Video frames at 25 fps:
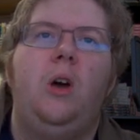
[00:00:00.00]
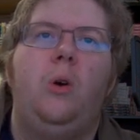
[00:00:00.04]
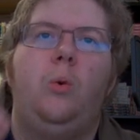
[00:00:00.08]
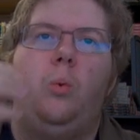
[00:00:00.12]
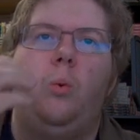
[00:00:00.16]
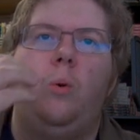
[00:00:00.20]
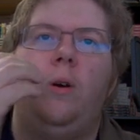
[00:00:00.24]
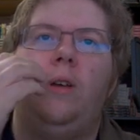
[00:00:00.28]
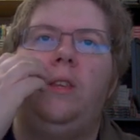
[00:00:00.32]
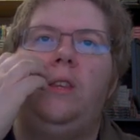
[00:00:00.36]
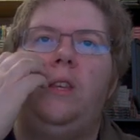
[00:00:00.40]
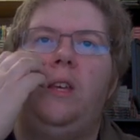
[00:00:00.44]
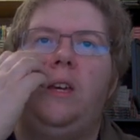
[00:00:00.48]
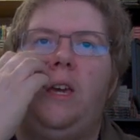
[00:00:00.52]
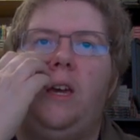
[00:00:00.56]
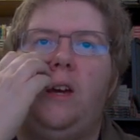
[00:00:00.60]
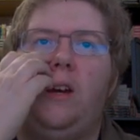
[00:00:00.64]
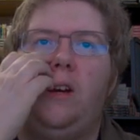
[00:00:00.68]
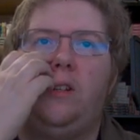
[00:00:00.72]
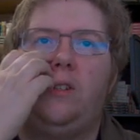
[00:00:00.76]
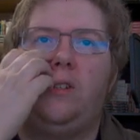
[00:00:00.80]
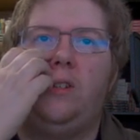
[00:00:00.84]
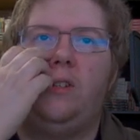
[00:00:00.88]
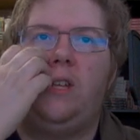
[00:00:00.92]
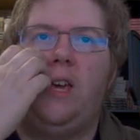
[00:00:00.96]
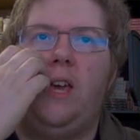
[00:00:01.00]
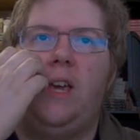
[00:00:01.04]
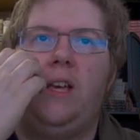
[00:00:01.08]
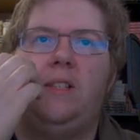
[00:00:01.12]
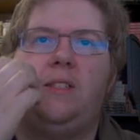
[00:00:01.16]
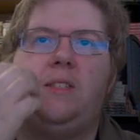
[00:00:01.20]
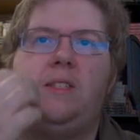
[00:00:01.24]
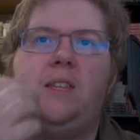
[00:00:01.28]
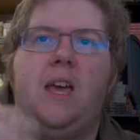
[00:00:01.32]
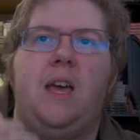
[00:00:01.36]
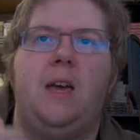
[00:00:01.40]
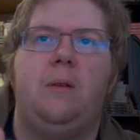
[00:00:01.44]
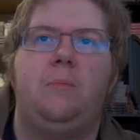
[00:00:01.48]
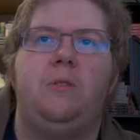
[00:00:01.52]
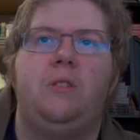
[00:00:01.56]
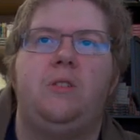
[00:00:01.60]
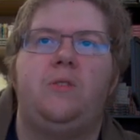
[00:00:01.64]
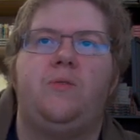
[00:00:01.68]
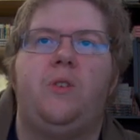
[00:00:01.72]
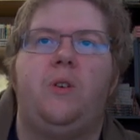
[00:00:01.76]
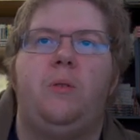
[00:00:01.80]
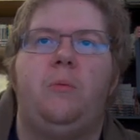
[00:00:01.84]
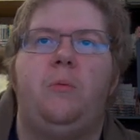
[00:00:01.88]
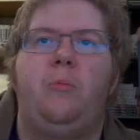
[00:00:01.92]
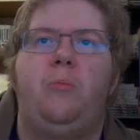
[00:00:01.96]
When the character takes damage
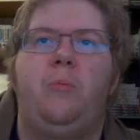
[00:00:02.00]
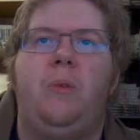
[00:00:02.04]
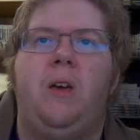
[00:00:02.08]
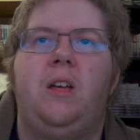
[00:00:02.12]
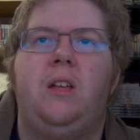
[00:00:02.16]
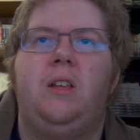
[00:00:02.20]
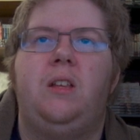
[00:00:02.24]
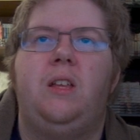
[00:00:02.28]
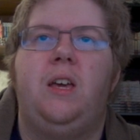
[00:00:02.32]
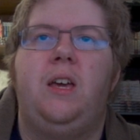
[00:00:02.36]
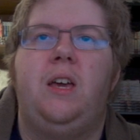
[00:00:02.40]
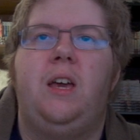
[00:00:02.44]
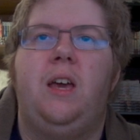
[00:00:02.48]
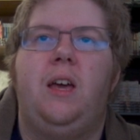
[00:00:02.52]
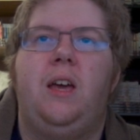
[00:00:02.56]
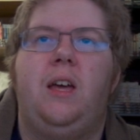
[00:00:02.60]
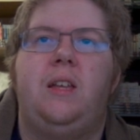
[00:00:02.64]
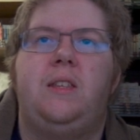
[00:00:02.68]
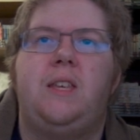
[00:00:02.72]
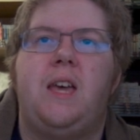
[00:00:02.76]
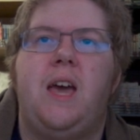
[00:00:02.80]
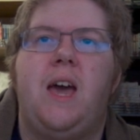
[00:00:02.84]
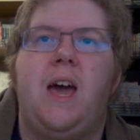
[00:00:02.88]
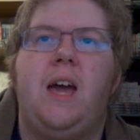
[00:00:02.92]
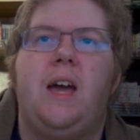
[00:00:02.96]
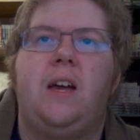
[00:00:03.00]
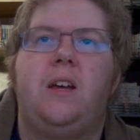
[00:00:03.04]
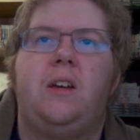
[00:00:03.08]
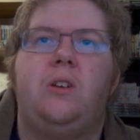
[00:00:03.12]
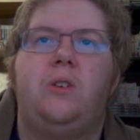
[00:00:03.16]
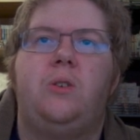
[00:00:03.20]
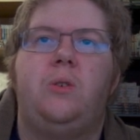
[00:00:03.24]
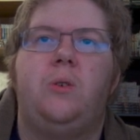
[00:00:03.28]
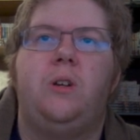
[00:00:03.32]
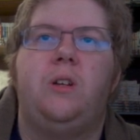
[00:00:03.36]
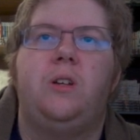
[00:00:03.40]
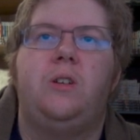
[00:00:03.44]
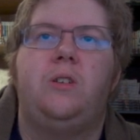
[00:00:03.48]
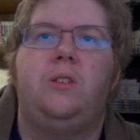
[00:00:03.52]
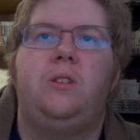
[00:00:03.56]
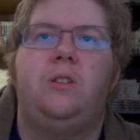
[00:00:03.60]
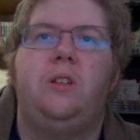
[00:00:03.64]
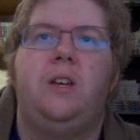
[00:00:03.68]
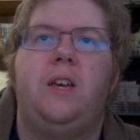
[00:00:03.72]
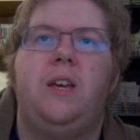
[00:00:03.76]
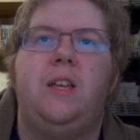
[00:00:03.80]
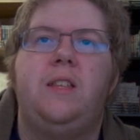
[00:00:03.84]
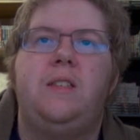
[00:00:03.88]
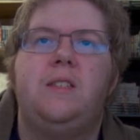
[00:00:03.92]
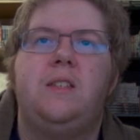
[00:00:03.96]
from a melee attack
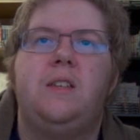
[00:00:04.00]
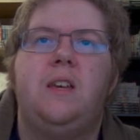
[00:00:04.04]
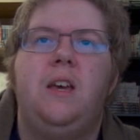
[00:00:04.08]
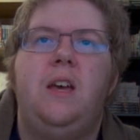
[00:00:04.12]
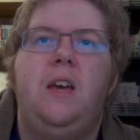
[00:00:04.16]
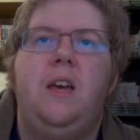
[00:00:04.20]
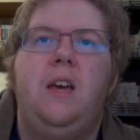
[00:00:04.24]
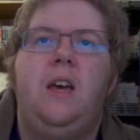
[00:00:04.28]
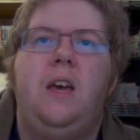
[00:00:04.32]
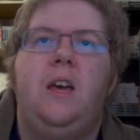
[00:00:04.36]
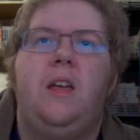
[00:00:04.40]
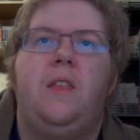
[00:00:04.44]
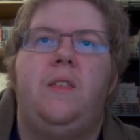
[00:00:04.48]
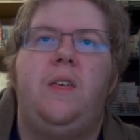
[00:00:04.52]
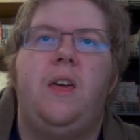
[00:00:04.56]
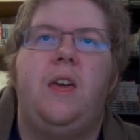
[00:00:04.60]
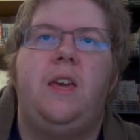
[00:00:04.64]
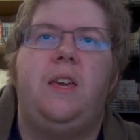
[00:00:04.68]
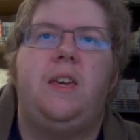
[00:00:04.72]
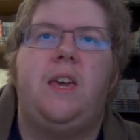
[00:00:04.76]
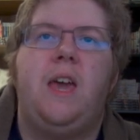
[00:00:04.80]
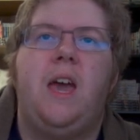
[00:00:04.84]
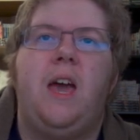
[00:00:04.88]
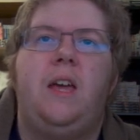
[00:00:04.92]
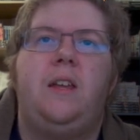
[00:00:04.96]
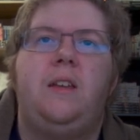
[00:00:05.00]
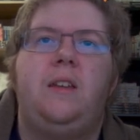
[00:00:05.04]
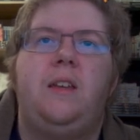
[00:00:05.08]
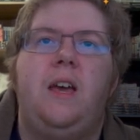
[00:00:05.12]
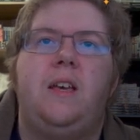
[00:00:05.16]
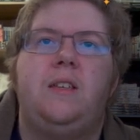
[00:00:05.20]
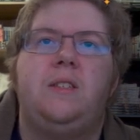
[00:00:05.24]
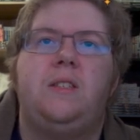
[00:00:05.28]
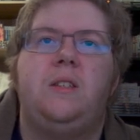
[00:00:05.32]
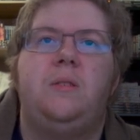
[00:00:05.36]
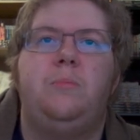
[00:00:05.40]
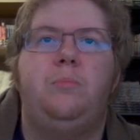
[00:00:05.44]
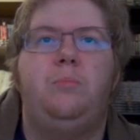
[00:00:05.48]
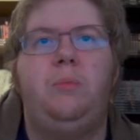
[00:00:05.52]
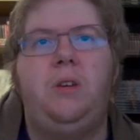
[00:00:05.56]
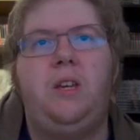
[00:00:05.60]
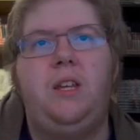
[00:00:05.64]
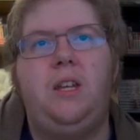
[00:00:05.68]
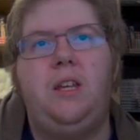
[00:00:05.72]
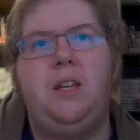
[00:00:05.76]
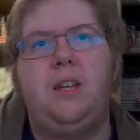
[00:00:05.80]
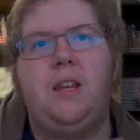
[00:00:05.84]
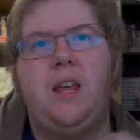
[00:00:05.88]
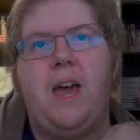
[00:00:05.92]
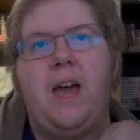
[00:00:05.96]
critical hit, they can, as an
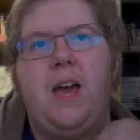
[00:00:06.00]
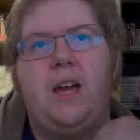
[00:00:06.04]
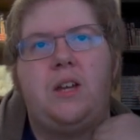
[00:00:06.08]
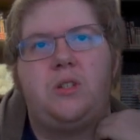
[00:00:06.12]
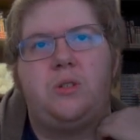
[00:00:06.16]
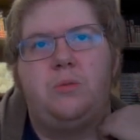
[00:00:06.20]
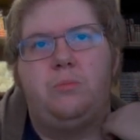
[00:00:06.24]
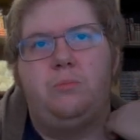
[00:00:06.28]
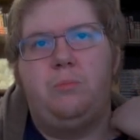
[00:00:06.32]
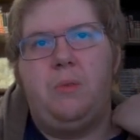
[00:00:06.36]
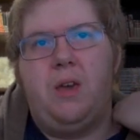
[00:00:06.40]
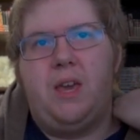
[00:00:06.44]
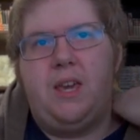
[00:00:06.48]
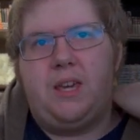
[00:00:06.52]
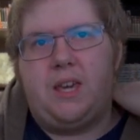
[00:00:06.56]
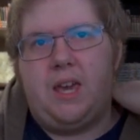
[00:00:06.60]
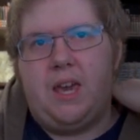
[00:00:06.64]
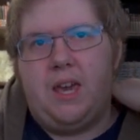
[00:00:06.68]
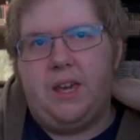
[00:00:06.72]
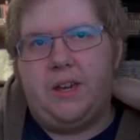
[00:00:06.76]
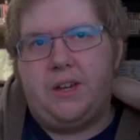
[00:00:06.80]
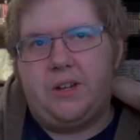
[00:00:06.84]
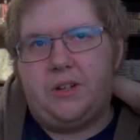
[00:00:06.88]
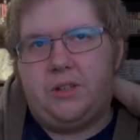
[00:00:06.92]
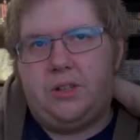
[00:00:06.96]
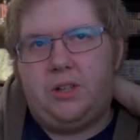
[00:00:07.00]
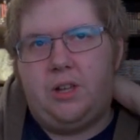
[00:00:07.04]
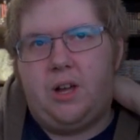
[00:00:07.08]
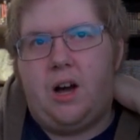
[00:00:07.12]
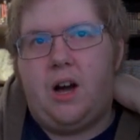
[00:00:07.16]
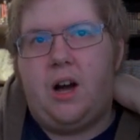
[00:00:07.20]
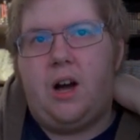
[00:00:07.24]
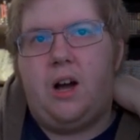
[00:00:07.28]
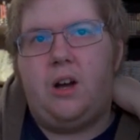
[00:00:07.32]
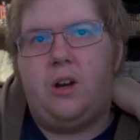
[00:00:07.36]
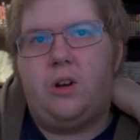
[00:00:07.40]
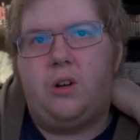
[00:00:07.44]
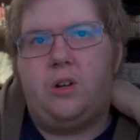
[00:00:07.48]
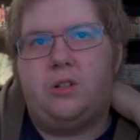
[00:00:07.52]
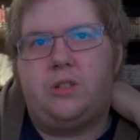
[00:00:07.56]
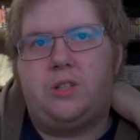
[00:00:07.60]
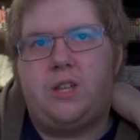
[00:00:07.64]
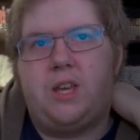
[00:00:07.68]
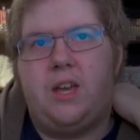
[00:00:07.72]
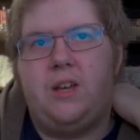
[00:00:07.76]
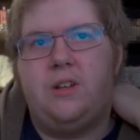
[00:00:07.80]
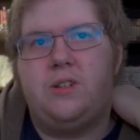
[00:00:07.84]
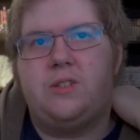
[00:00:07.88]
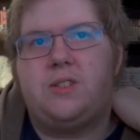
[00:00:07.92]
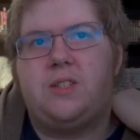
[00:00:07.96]
immediate action, make a claw or
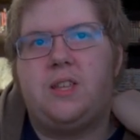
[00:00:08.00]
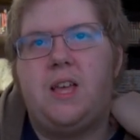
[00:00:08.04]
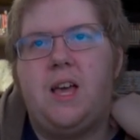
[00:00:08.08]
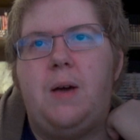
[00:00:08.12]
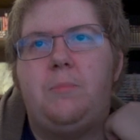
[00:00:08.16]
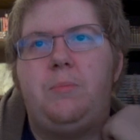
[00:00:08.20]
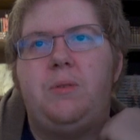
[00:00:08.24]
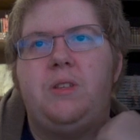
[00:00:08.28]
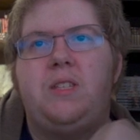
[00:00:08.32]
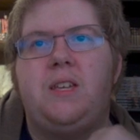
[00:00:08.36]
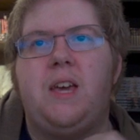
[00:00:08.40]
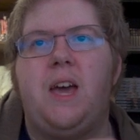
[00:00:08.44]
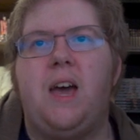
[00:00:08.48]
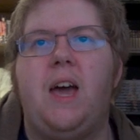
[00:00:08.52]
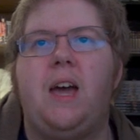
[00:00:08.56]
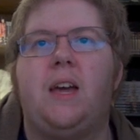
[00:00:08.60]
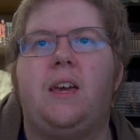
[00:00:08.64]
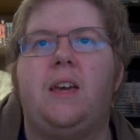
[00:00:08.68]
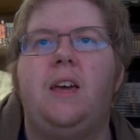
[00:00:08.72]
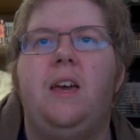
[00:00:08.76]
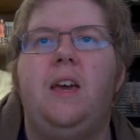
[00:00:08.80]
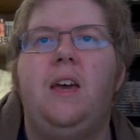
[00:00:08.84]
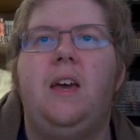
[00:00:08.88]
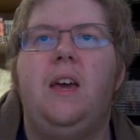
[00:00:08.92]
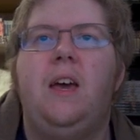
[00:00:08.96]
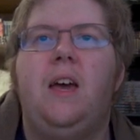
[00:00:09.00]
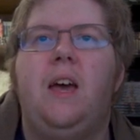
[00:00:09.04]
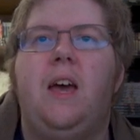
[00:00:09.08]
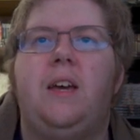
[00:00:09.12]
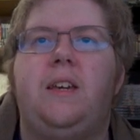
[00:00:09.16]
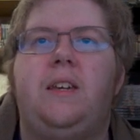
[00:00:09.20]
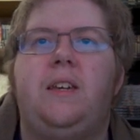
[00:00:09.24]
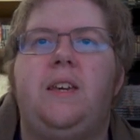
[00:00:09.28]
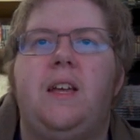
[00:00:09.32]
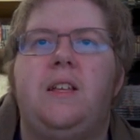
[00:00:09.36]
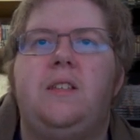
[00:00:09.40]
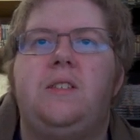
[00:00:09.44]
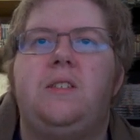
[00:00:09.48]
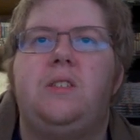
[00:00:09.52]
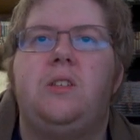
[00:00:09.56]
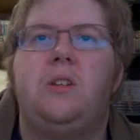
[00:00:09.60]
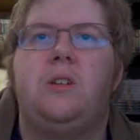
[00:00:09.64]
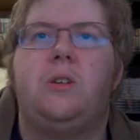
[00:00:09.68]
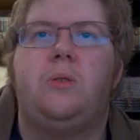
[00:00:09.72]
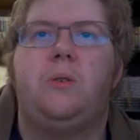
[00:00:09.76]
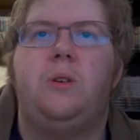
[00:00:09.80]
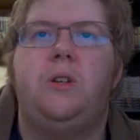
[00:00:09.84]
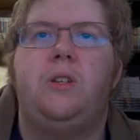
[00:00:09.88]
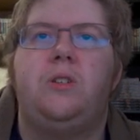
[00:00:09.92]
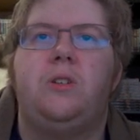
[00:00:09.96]
tail slap attack against the
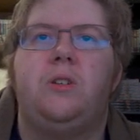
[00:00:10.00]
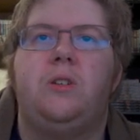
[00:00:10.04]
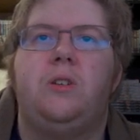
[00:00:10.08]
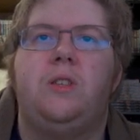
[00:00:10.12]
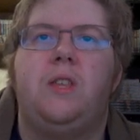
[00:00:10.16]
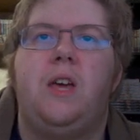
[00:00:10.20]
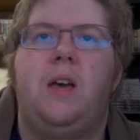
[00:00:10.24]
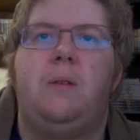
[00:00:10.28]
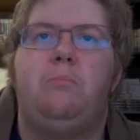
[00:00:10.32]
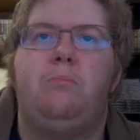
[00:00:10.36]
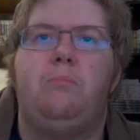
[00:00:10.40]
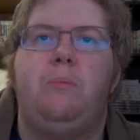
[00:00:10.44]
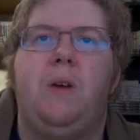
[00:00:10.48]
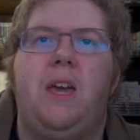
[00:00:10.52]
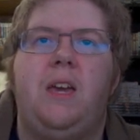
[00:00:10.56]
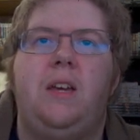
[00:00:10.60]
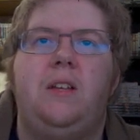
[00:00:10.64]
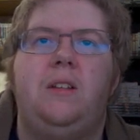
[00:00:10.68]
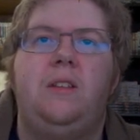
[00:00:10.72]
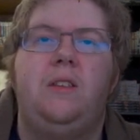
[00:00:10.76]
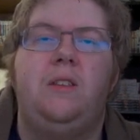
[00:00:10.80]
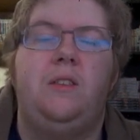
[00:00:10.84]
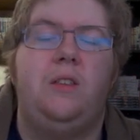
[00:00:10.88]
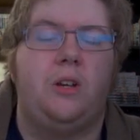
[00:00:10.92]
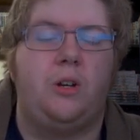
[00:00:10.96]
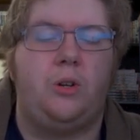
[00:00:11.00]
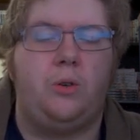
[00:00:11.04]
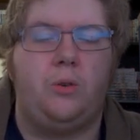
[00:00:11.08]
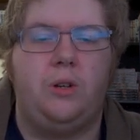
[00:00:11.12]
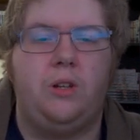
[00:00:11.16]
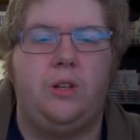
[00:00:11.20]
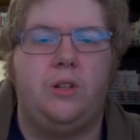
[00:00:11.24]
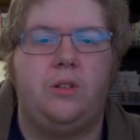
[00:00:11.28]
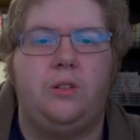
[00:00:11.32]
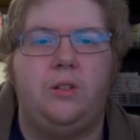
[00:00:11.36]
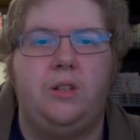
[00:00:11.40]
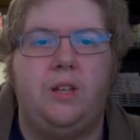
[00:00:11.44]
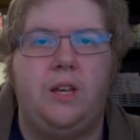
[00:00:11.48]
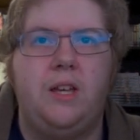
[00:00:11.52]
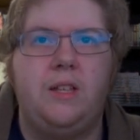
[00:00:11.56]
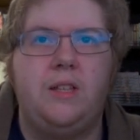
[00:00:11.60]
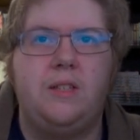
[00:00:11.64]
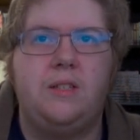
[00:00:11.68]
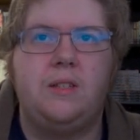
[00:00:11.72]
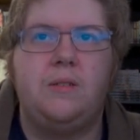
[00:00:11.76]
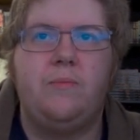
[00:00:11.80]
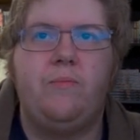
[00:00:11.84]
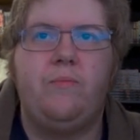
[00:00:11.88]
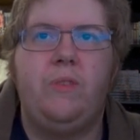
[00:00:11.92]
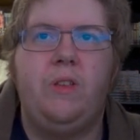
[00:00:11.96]
creature that made the critical
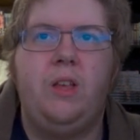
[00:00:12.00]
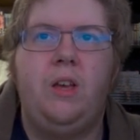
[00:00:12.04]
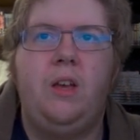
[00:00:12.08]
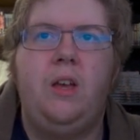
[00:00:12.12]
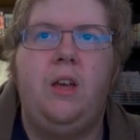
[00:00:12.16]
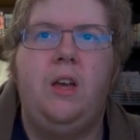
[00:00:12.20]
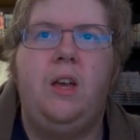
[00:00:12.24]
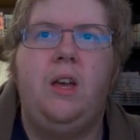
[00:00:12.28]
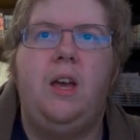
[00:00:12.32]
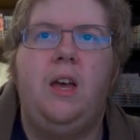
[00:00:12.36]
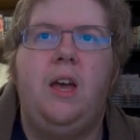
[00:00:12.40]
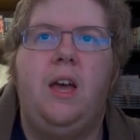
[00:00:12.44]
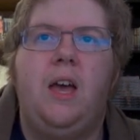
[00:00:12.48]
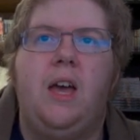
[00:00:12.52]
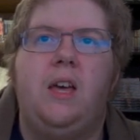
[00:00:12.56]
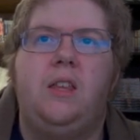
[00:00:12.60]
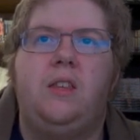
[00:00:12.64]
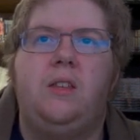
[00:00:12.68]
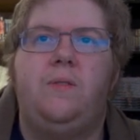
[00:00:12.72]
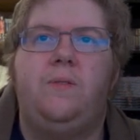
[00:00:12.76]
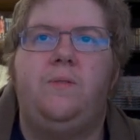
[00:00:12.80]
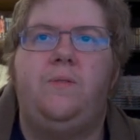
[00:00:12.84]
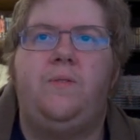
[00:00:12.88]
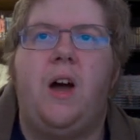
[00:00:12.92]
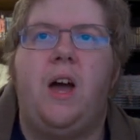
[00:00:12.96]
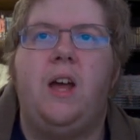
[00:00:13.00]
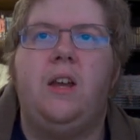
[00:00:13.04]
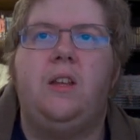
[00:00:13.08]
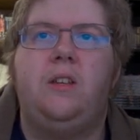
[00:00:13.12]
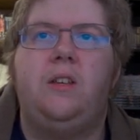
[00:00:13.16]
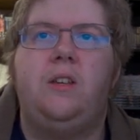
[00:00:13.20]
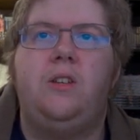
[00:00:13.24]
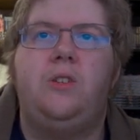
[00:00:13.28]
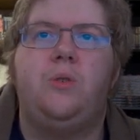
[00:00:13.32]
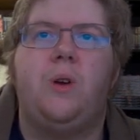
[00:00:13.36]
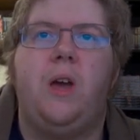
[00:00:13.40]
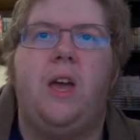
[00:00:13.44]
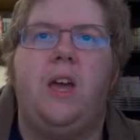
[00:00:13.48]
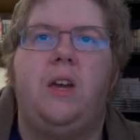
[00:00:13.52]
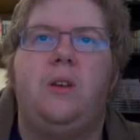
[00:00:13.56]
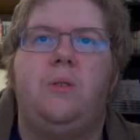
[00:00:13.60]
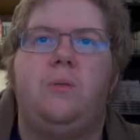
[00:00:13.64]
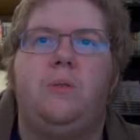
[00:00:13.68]
hit. And then finally, dragon